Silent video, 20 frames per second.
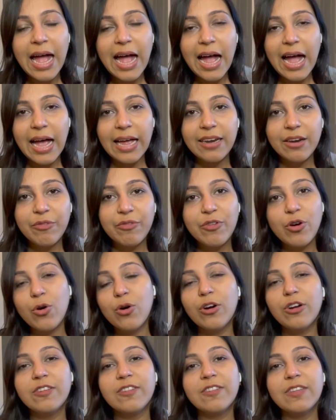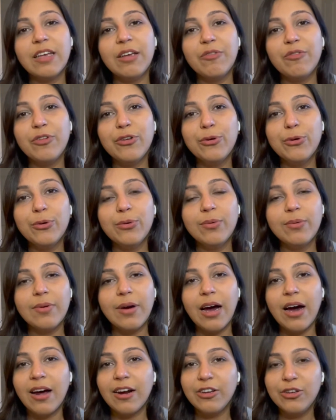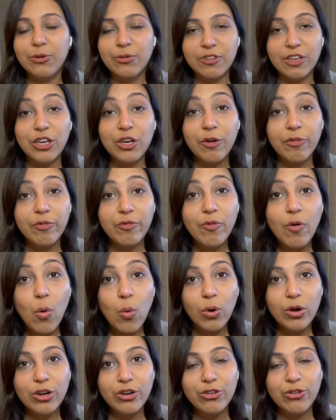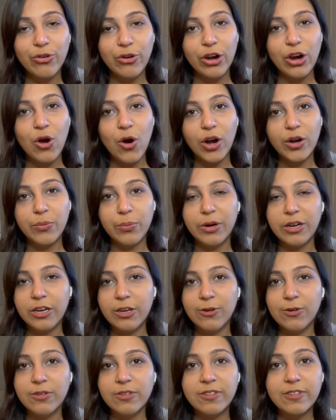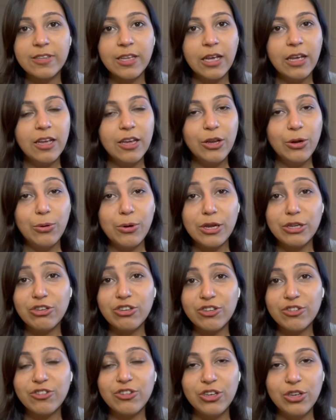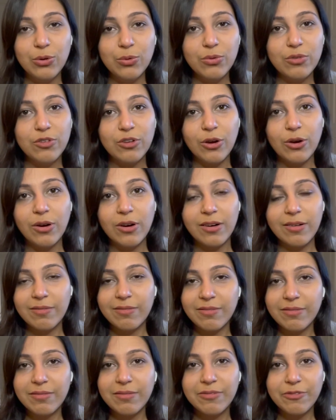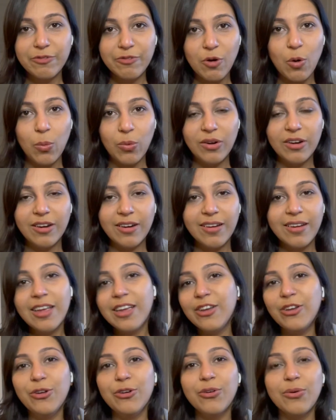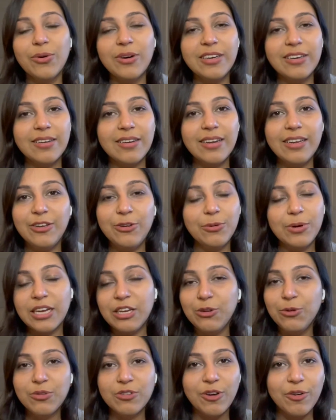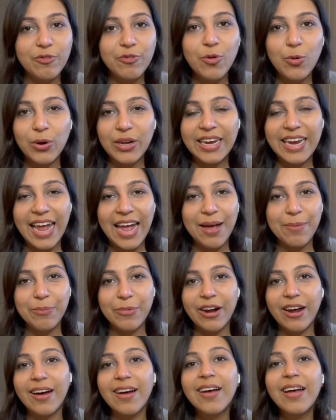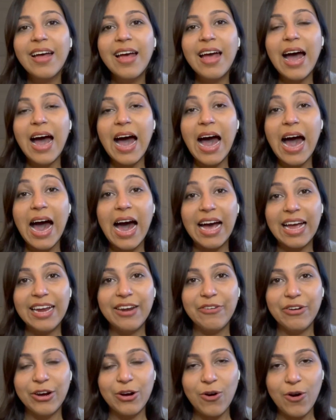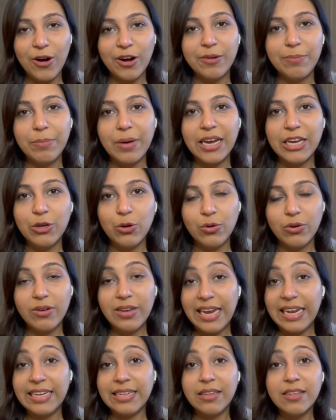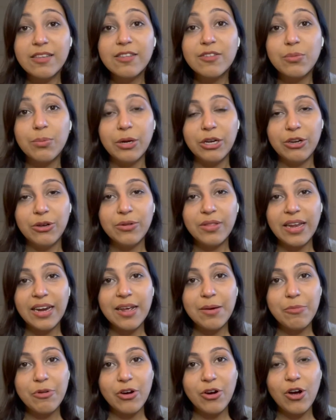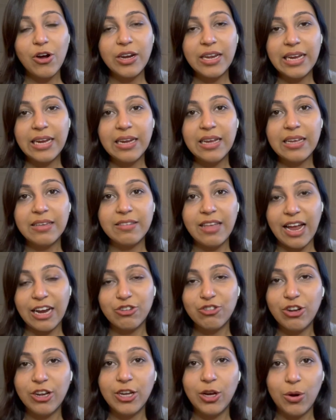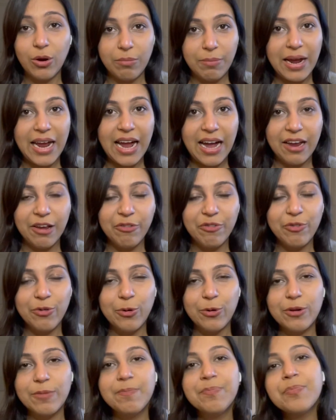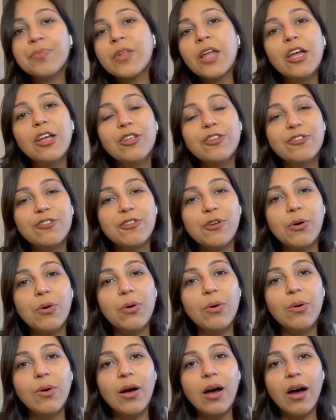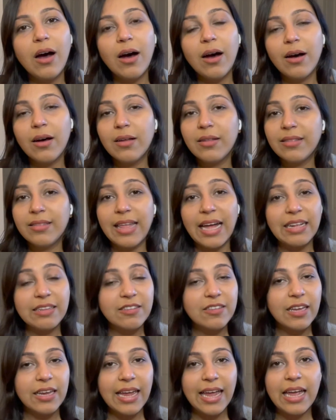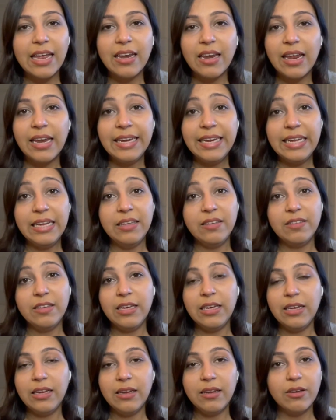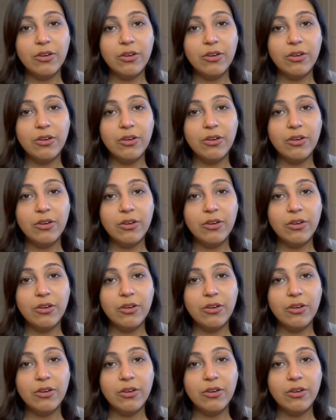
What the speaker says: And of course, if you are using your phone to record videos, you can just use your phone. You can use your phone camera. I record my, like this video that I'm recording is actually on my iPhone. So that's again an easy,